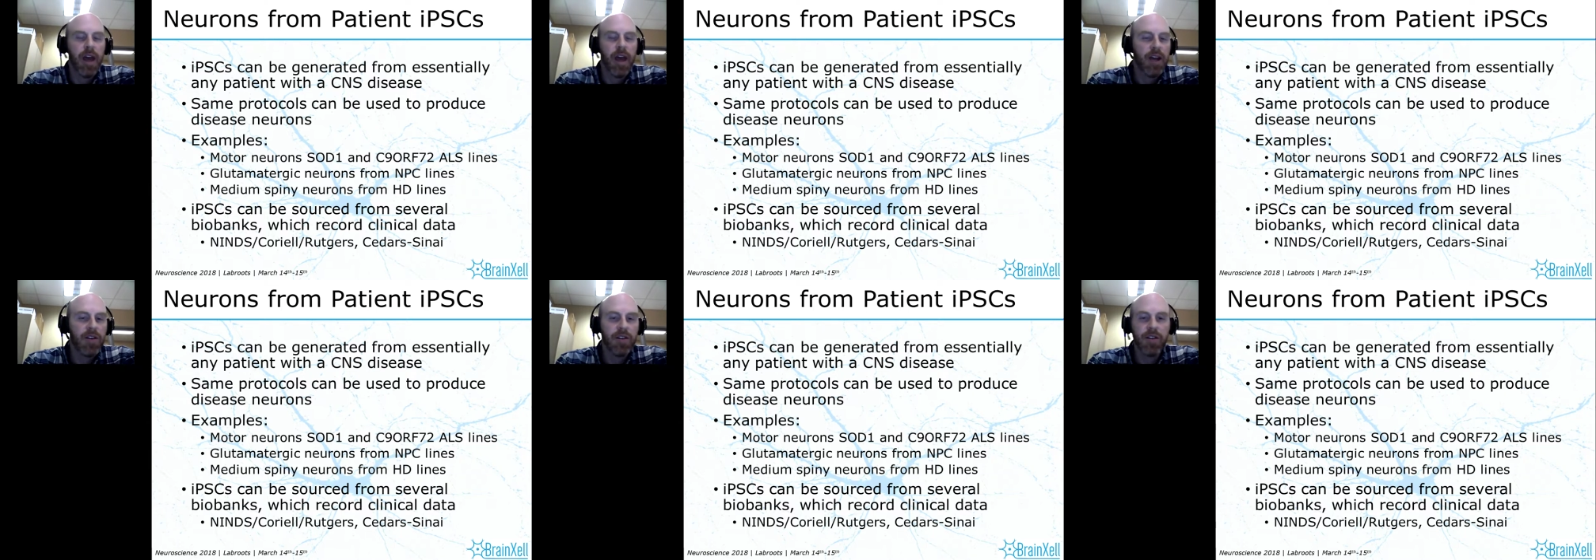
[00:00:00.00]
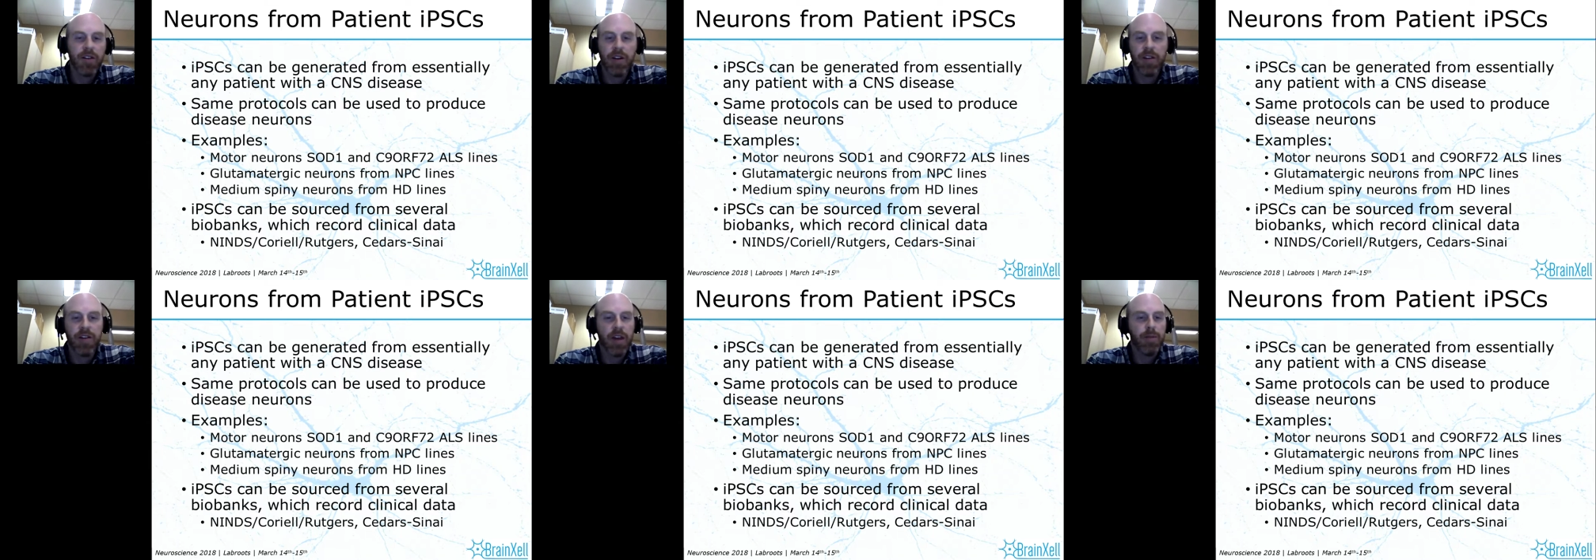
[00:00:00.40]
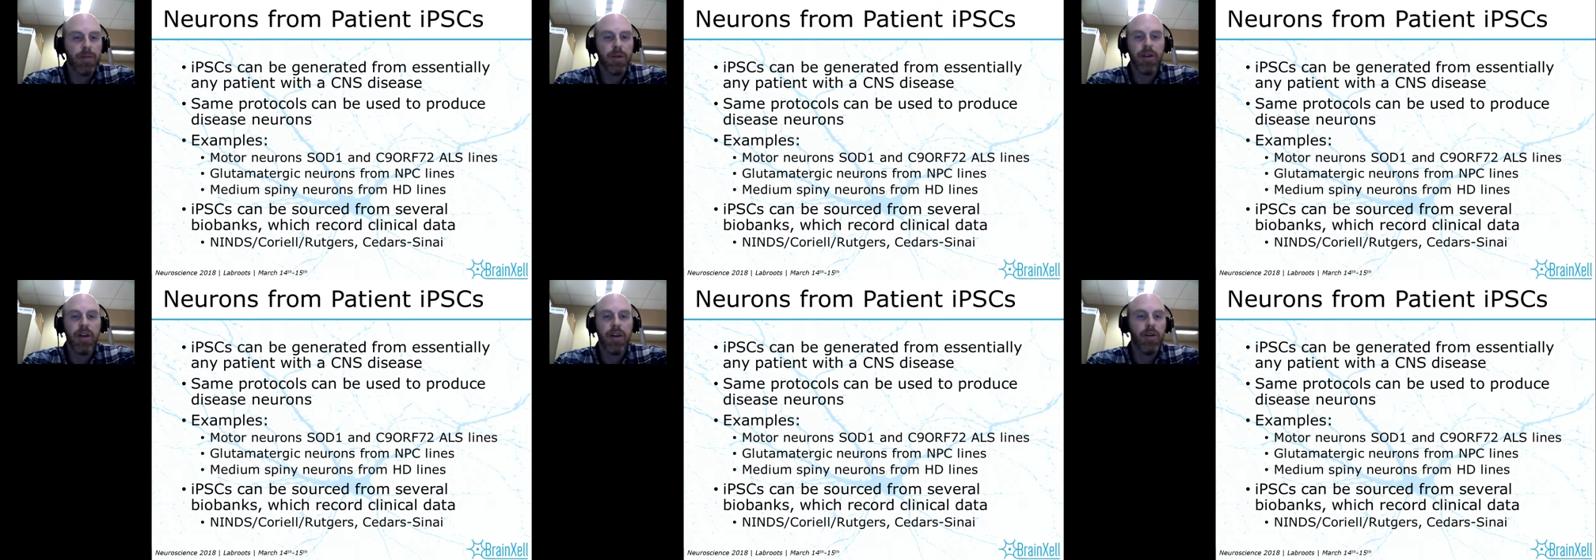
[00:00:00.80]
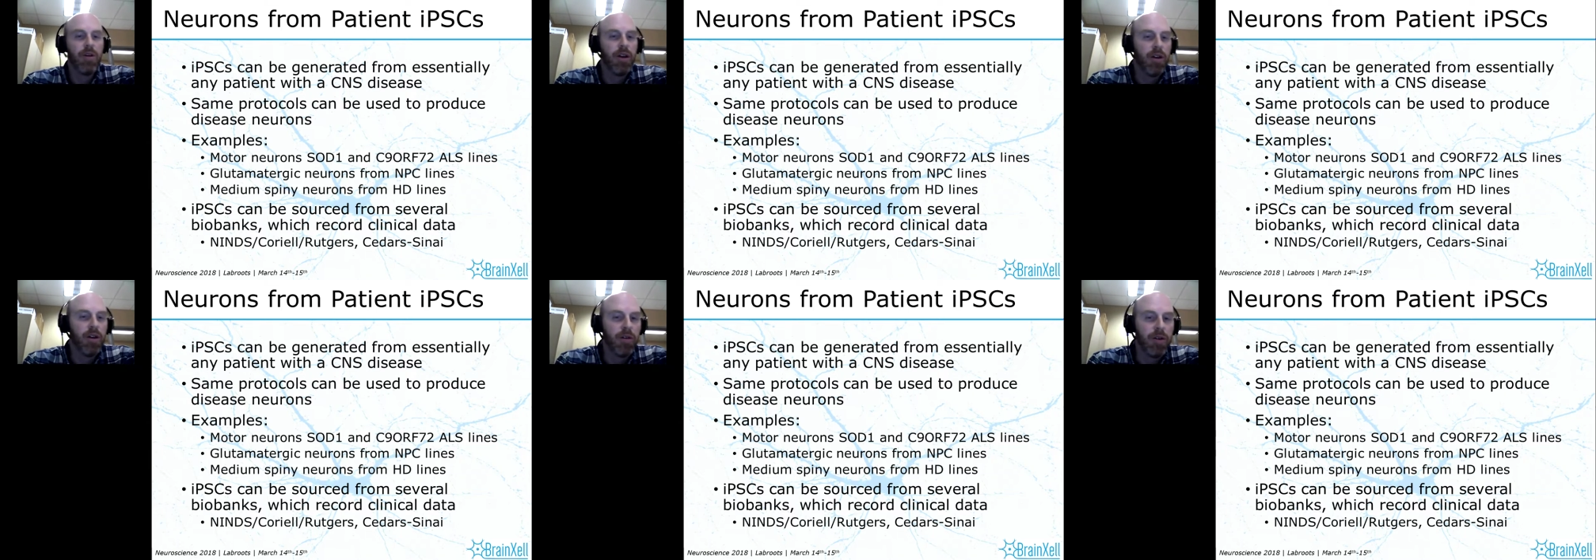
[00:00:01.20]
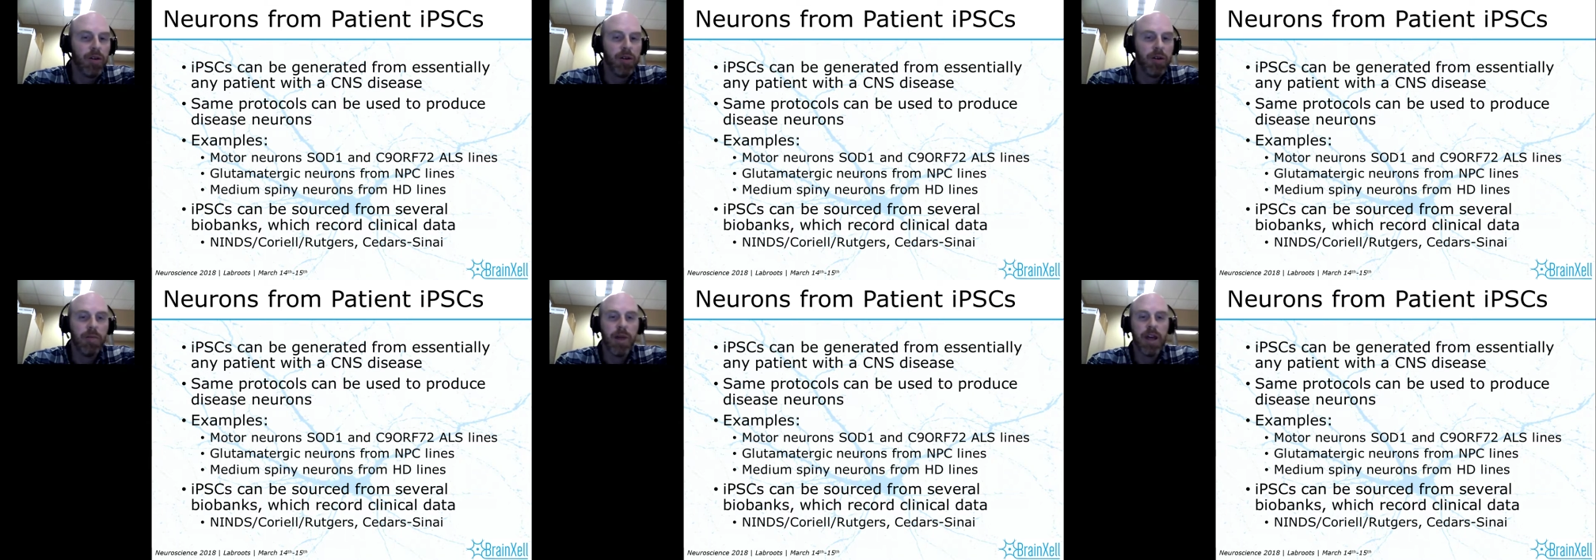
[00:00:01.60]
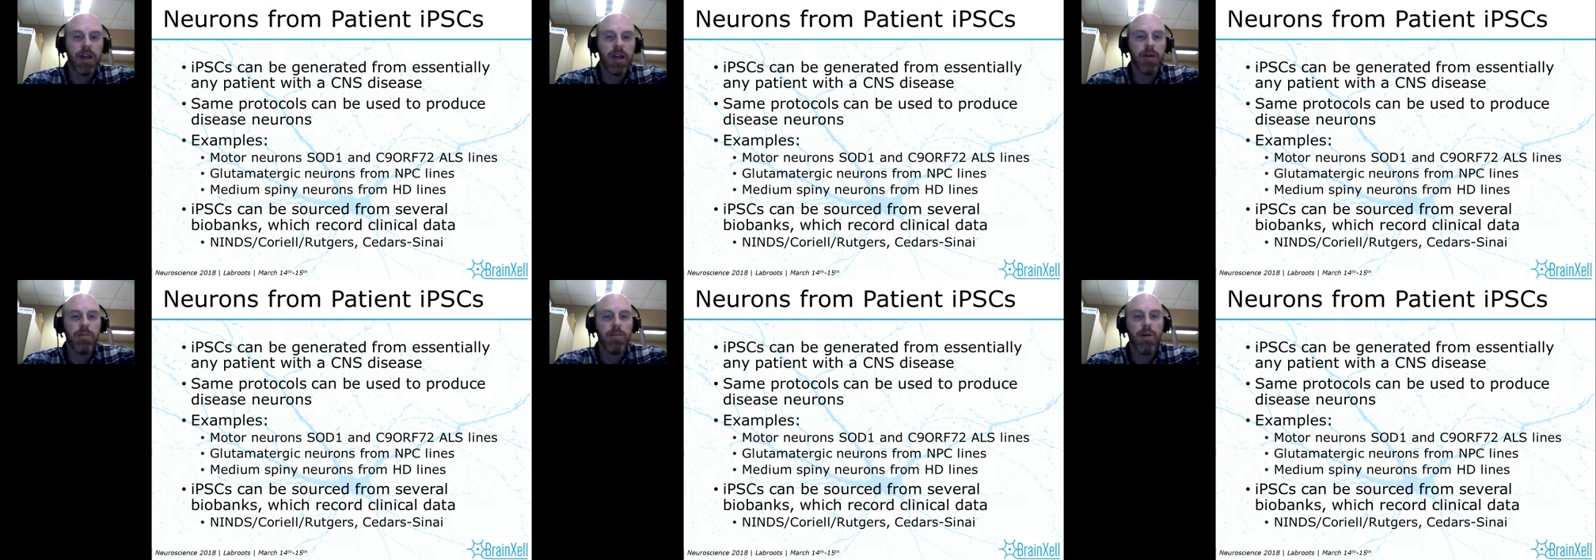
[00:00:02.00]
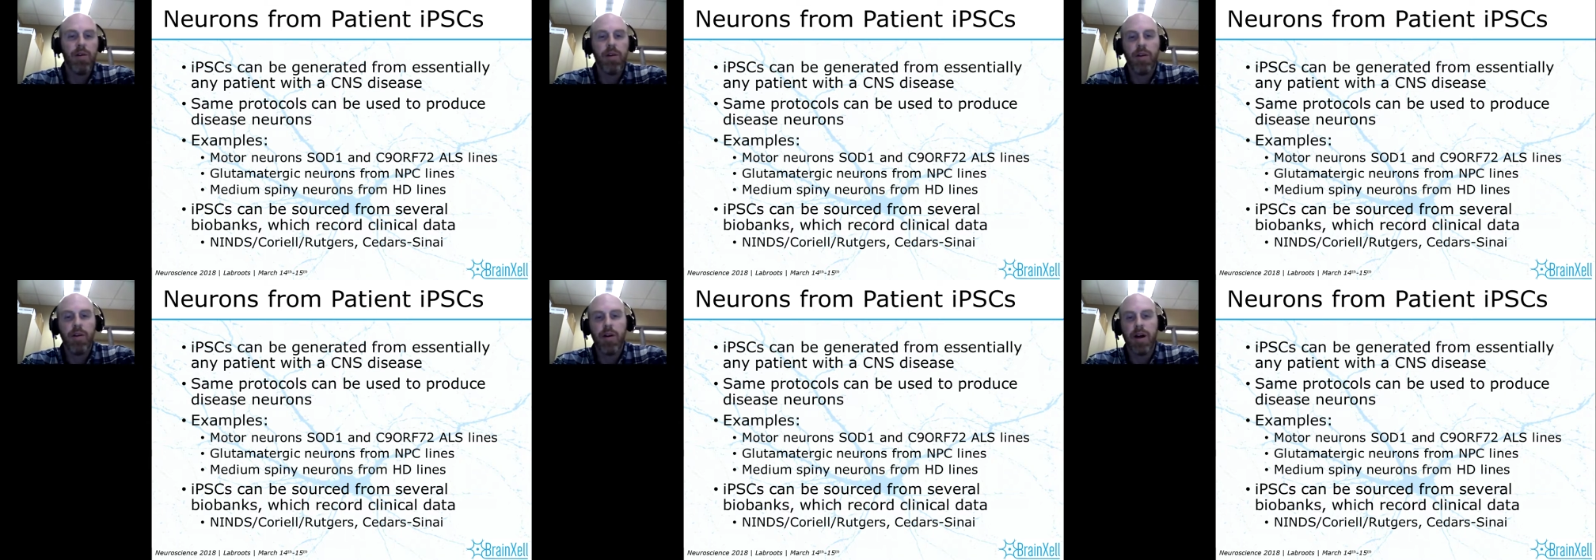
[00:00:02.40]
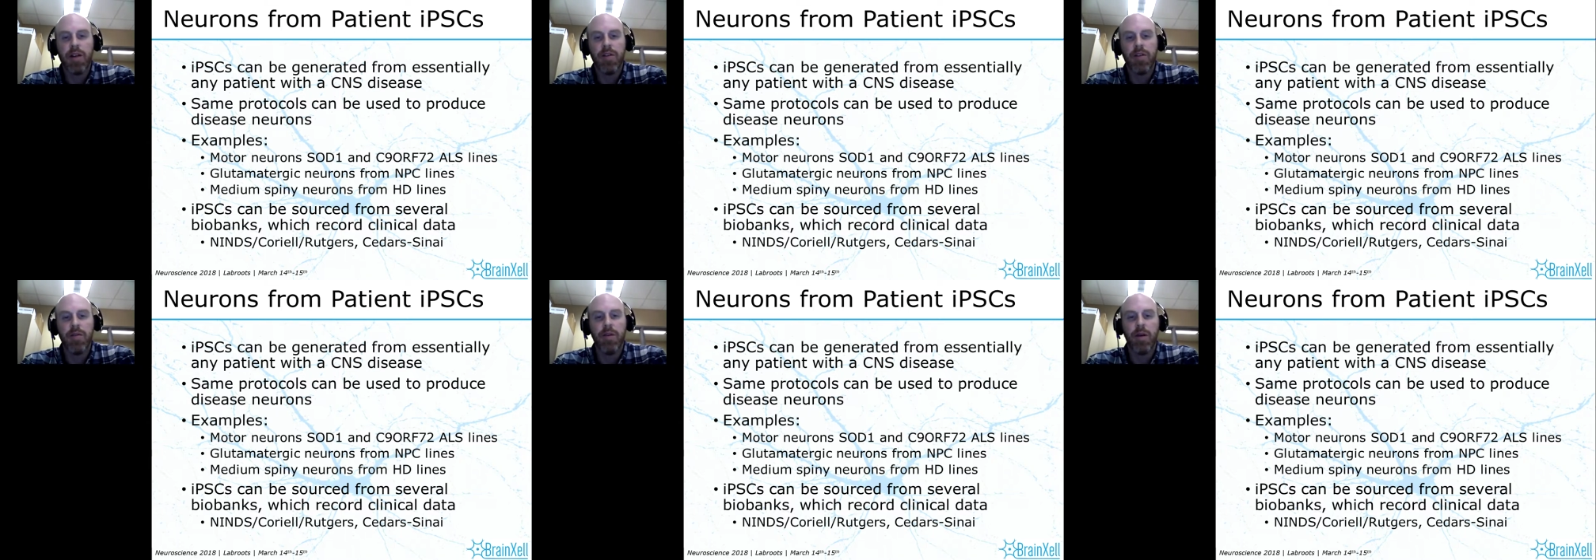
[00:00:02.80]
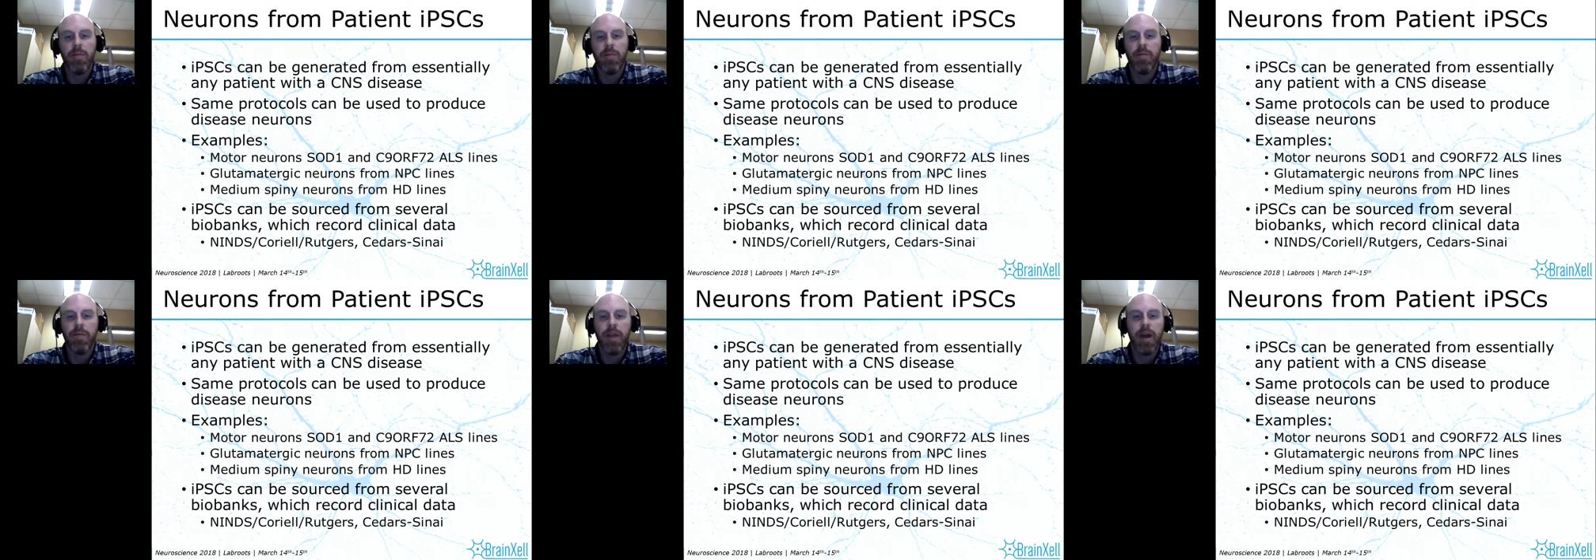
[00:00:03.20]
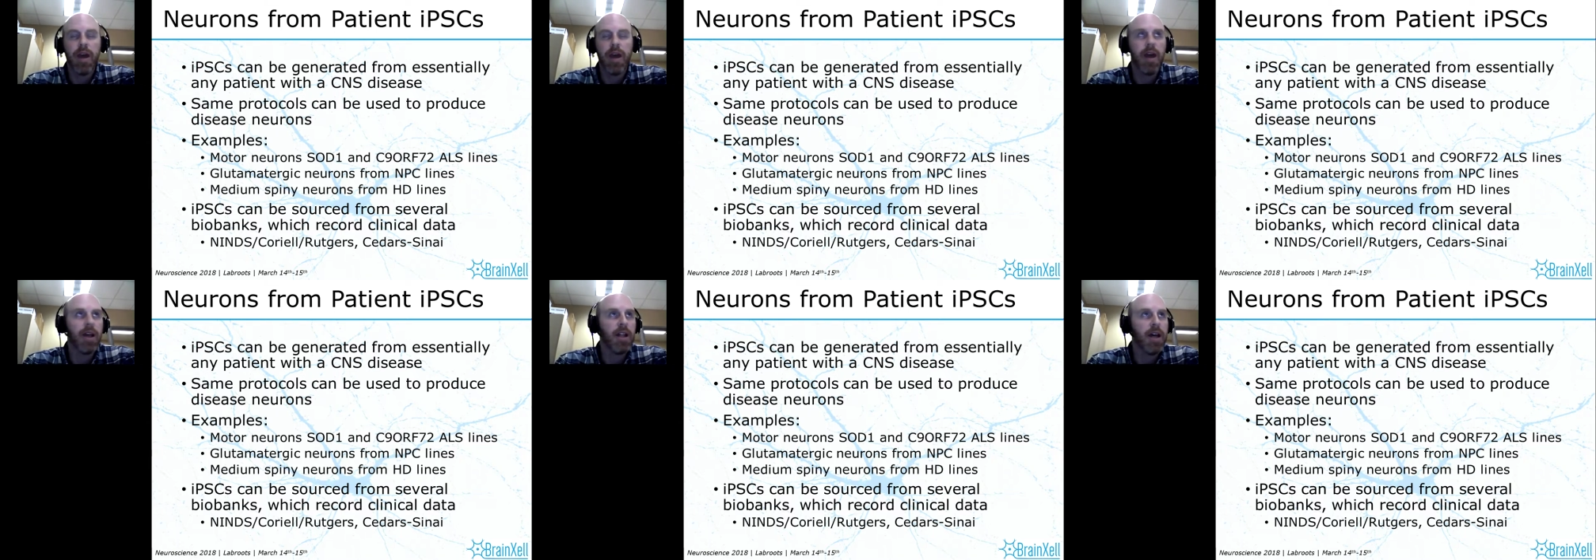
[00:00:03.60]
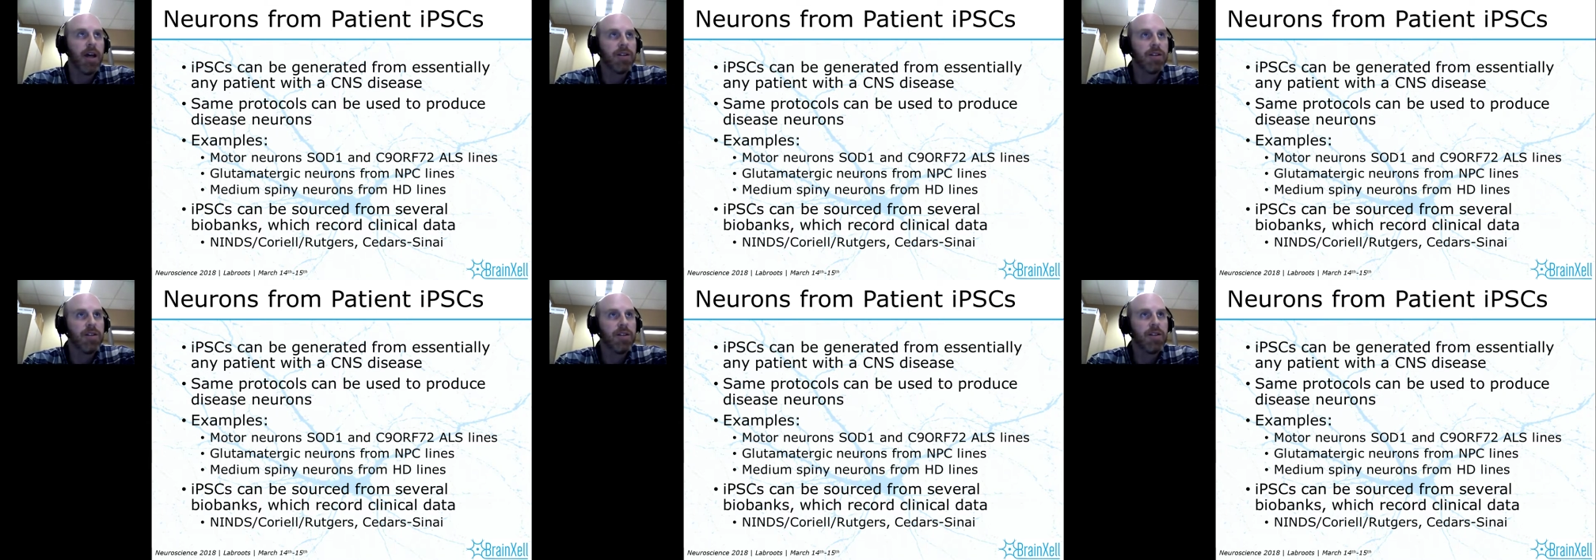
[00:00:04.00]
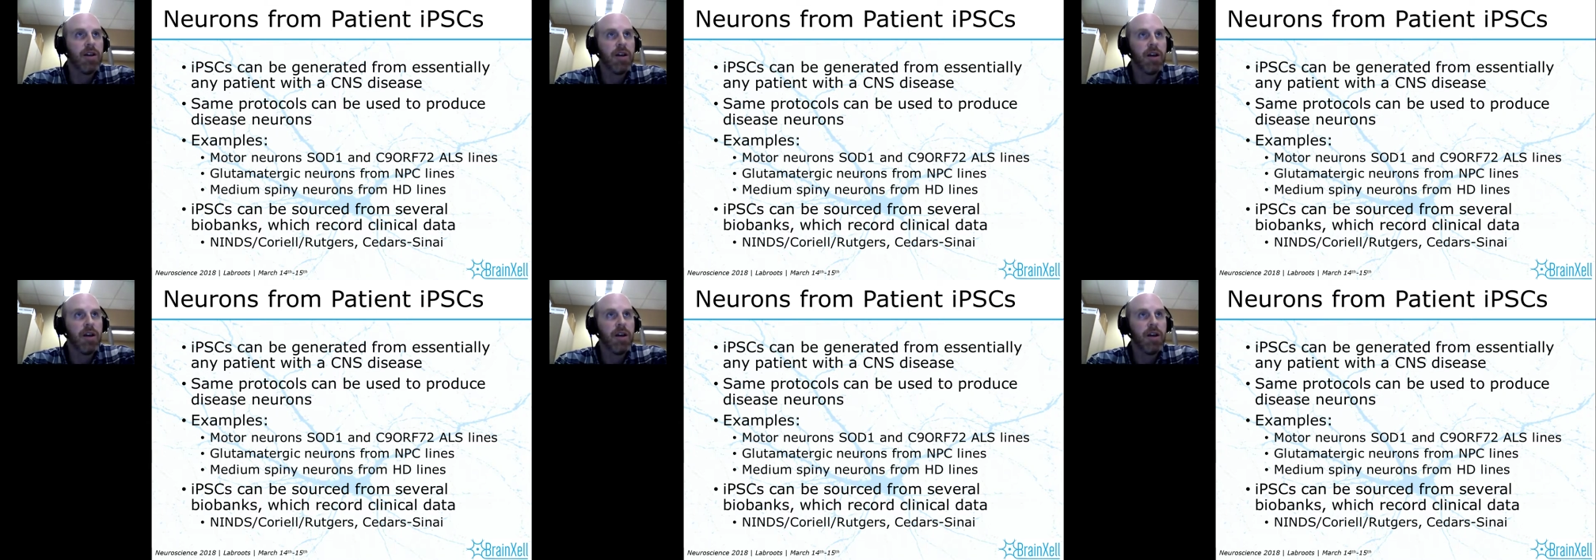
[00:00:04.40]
And just an example here, you could make motor neurons from ALS